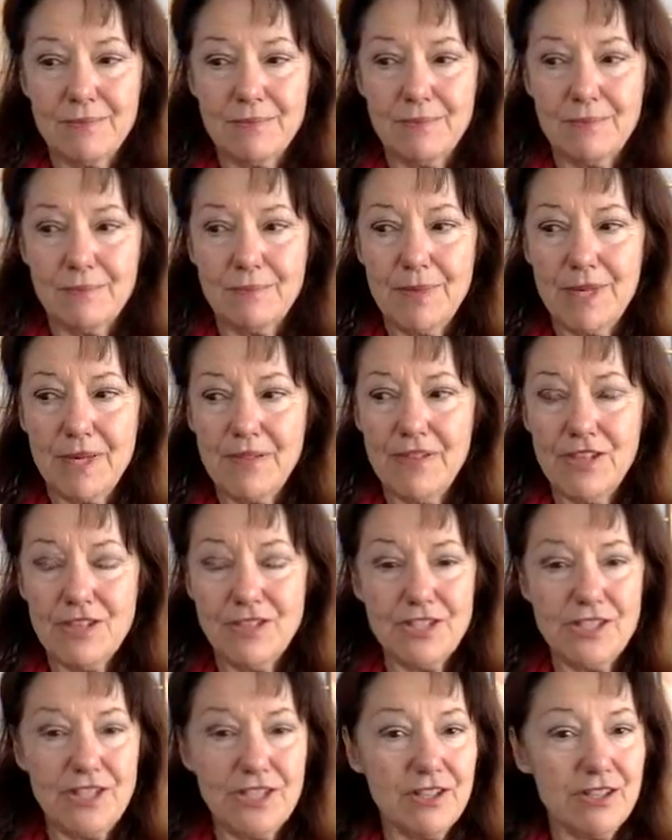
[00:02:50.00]
But
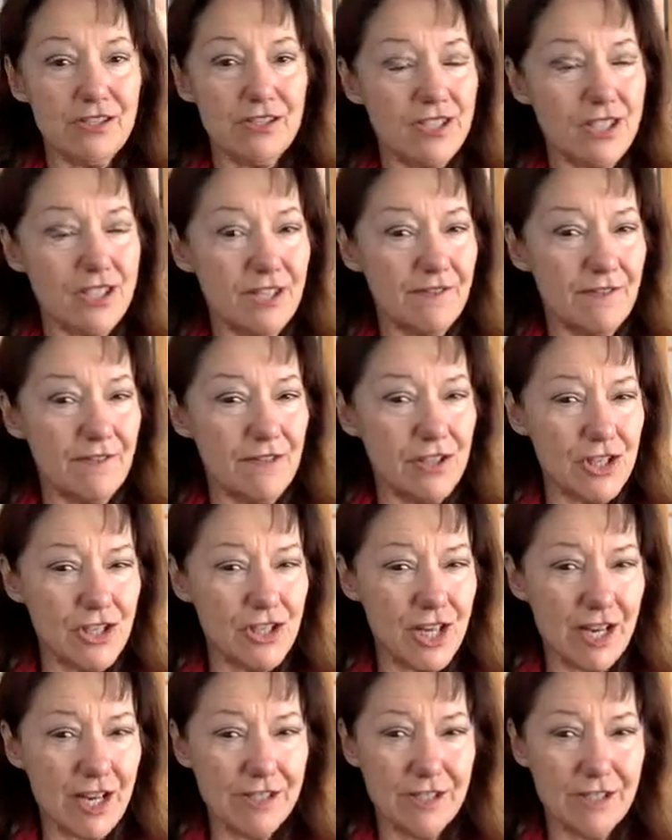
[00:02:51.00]
there's different
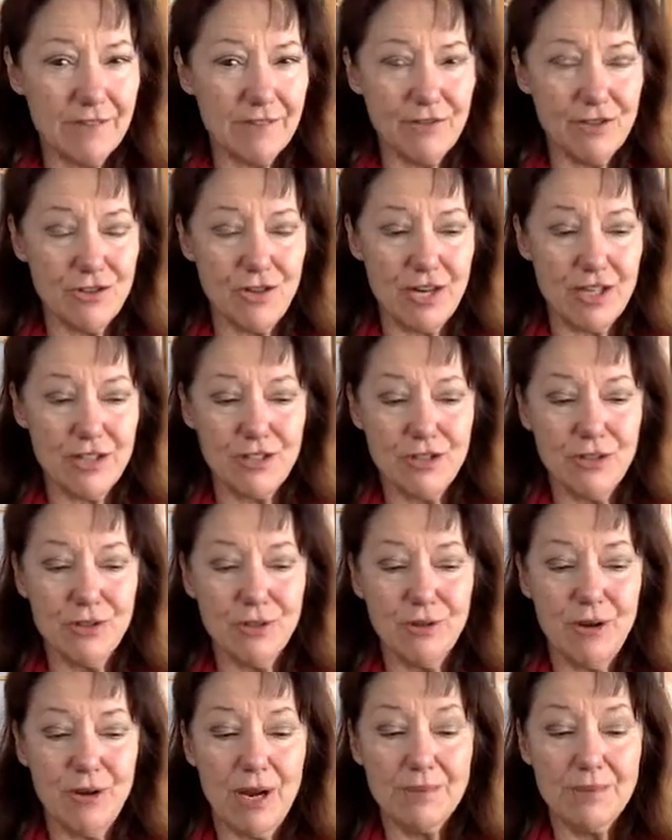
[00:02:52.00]
shades of dread
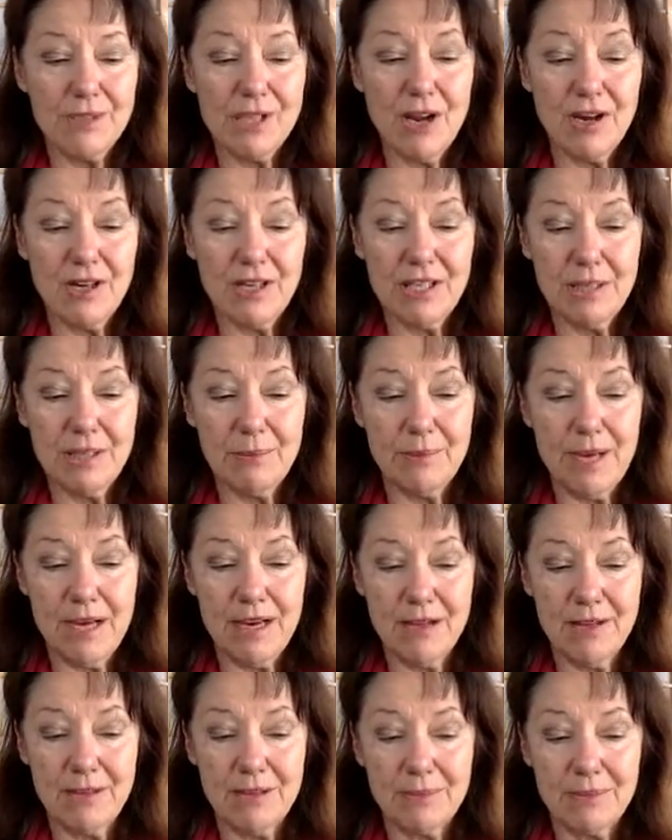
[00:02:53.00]
too. I'm talking
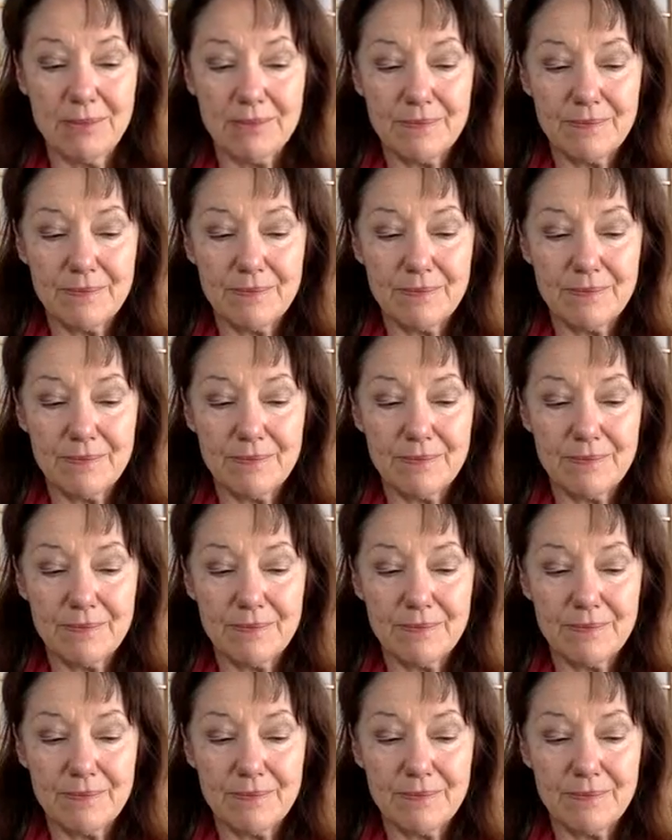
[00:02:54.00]
about